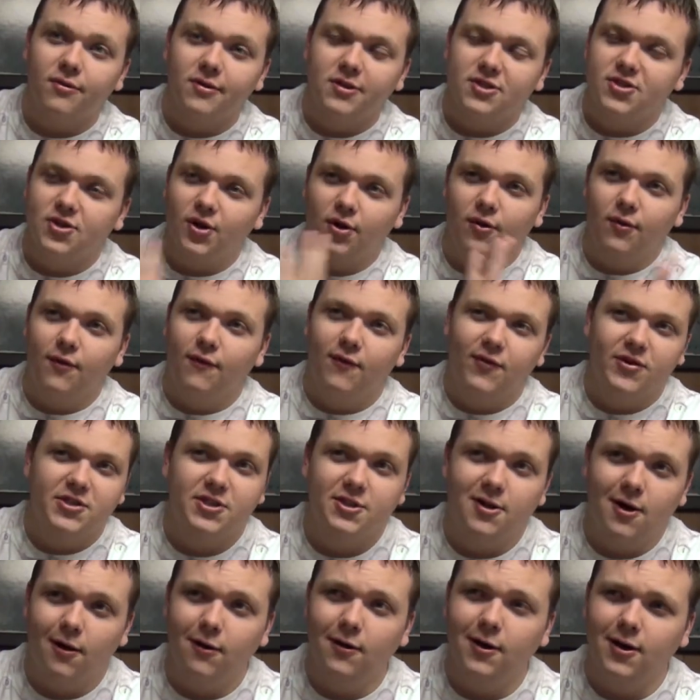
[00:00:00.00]
so
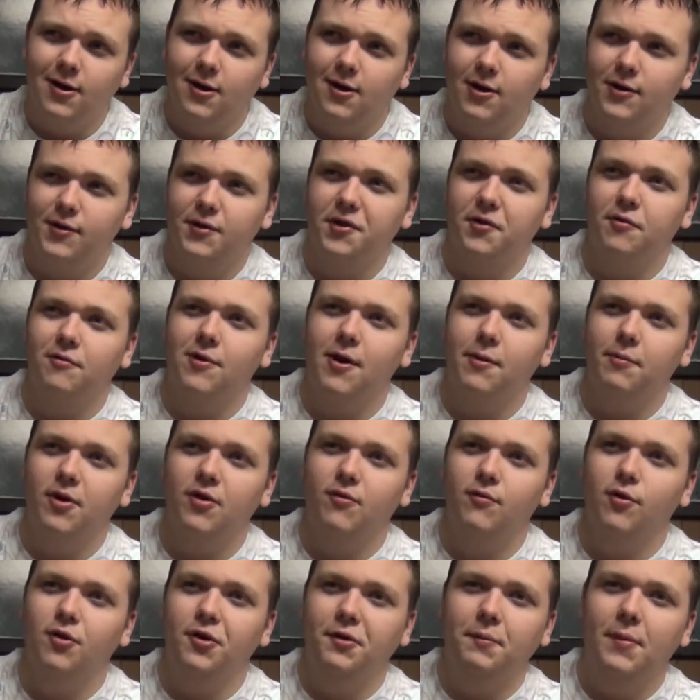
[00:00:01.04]
starting here in the ribbon
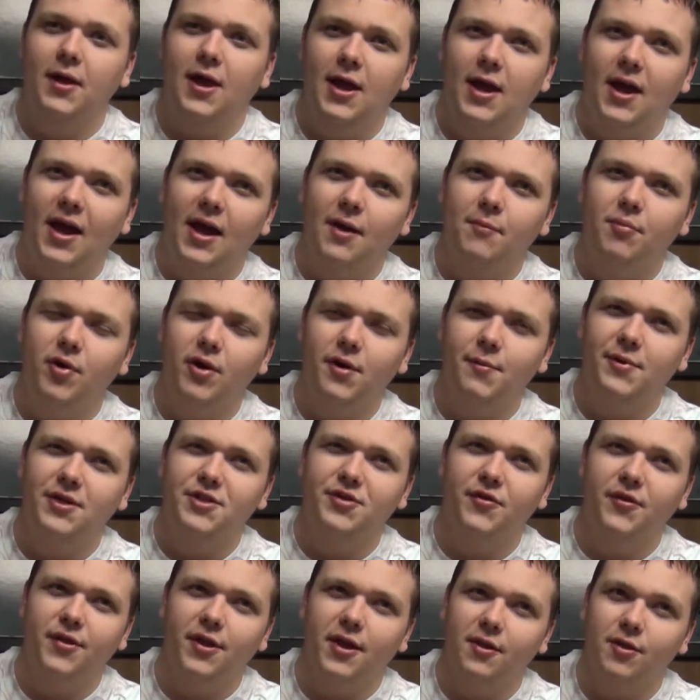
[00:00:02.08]
room, and pretty much
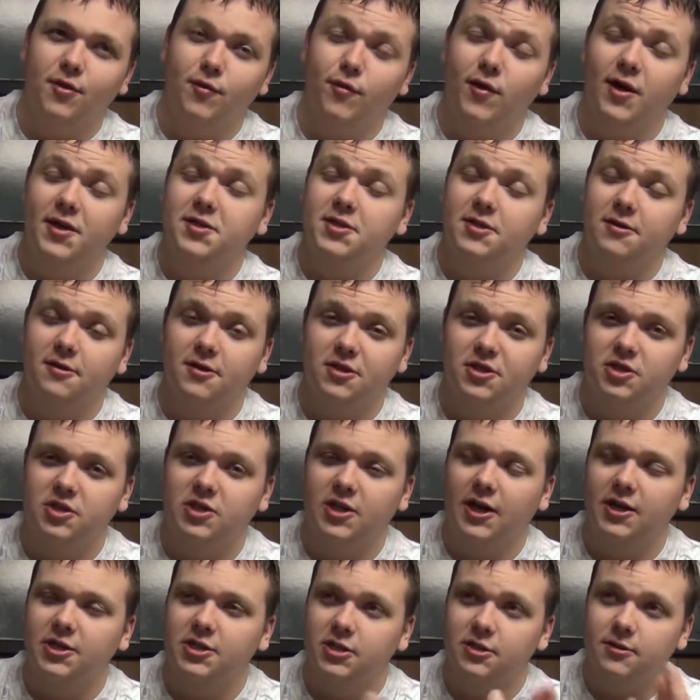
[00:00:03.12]
for like the rest of the
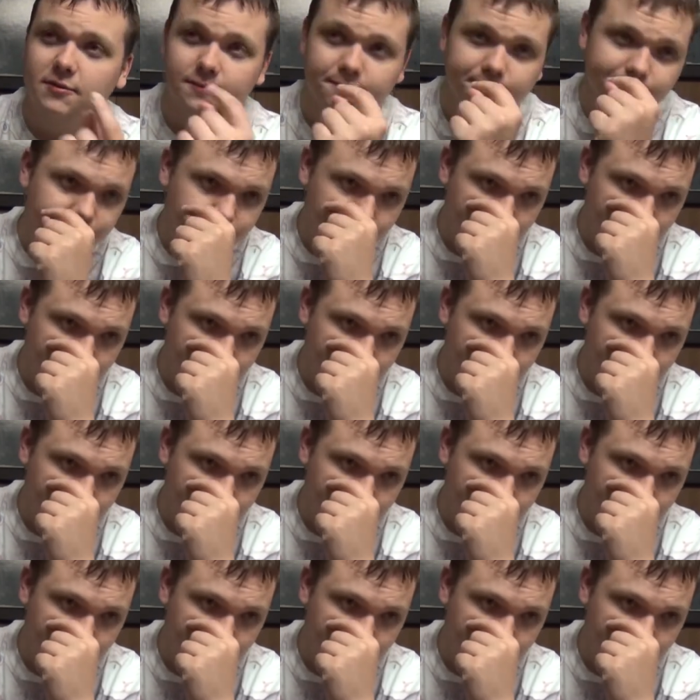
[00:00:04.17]
session,